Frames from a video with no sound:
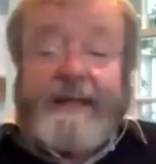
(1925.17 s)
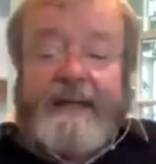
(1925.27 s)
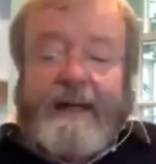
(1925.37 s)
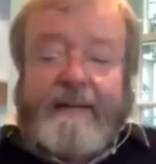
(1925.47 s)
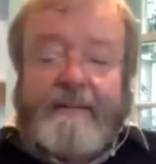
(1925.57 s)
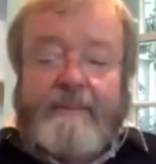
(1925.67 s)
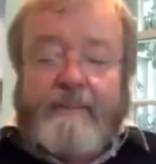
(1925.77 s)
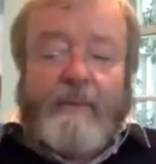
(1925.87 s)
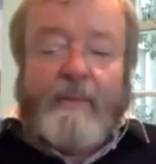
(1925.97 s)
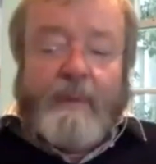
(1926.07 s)

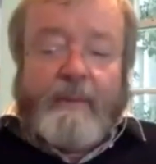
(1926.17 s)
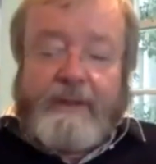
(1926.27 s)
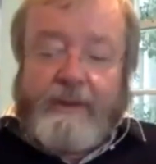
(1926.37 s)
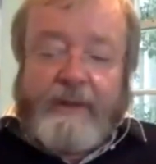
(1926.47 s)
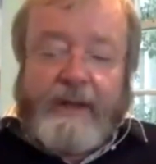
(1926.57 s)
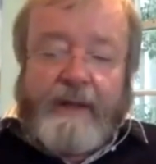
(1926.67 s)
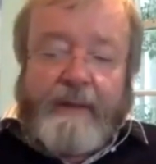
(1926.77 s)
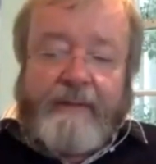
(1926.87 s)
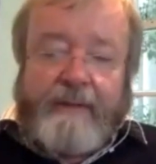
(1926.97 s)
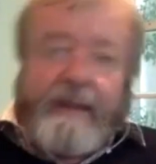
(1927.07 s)
We're talking
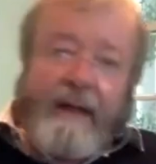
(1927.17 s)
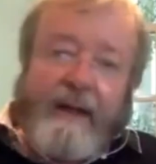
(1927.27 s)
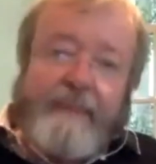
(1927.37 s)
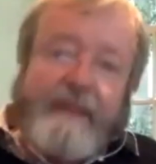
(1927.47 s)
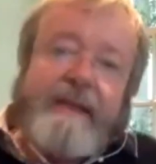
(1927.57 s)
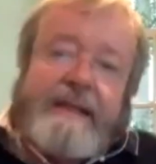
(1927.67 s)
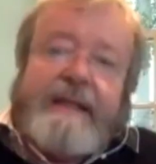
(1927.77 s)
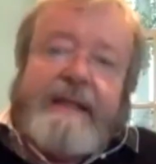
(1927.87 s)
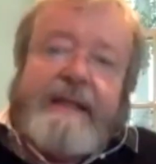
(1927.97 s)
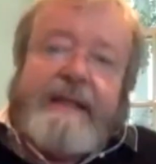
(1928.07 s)
about
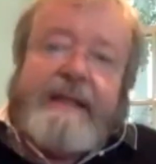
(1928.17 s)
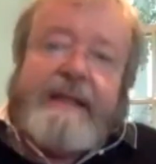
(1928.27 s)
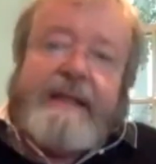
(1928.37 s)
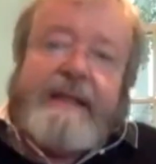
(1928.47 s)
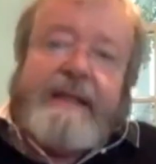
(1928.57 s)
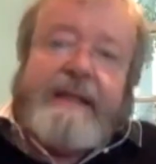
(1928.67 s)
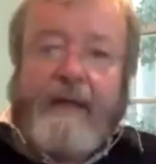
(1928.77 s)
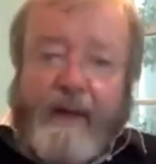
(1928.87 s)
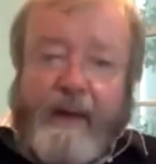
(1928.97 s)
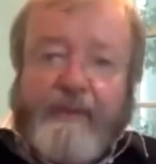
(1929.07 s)
reliability in a way that we can
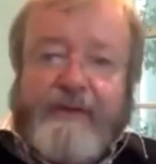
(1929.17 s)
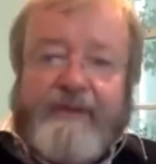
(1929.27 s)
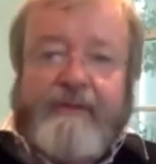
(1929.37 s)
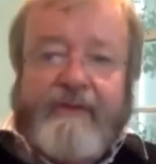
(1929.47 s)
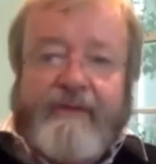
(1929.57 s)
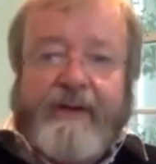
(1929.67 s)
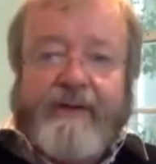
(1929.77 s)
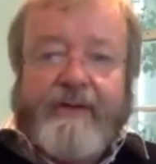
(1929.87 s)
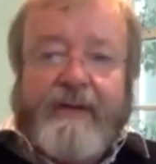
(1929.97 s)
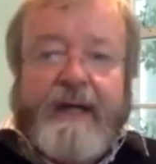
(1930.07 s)
rely on this
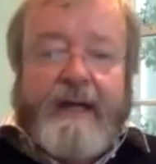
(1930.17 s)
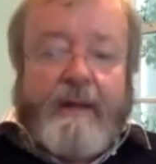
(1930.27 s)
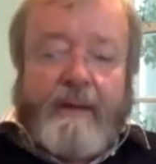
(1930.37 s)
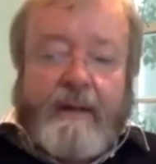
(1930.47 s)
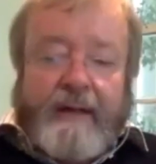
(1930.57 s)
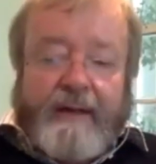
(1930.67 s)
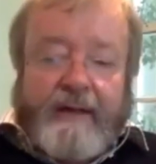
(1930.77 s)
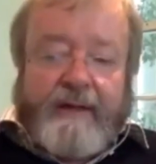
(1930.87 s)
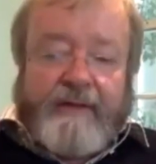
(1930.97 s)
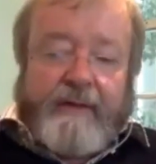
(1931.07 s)
result. And
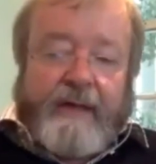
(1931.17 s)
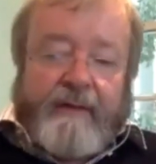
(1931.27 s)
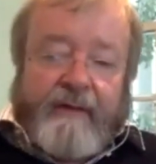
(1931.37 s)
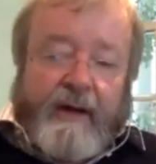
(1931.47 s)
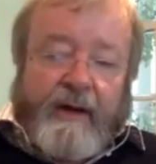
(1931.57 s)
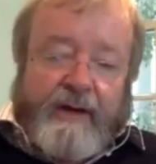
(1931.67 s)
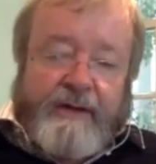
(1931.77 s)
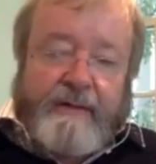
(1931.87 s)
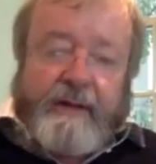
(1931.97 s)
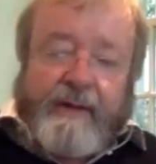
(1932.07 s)
it's really very hard
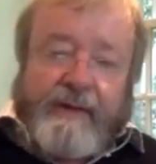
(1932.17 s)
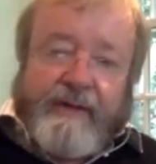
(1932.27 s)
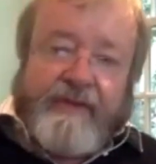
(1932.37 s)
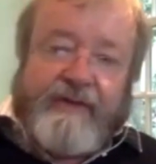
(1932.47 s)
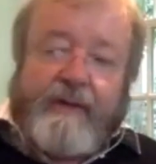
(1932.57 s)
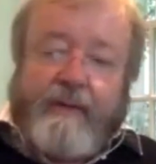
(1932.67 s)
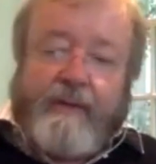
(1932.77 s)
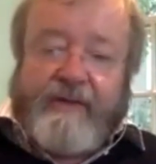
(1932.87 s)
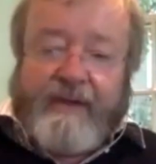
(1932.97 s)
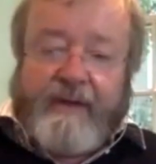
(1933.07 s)
to rely on a single
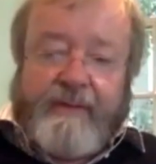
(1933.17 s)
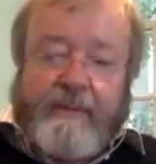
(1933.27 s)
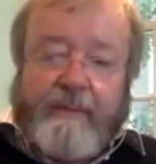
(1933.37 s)
result.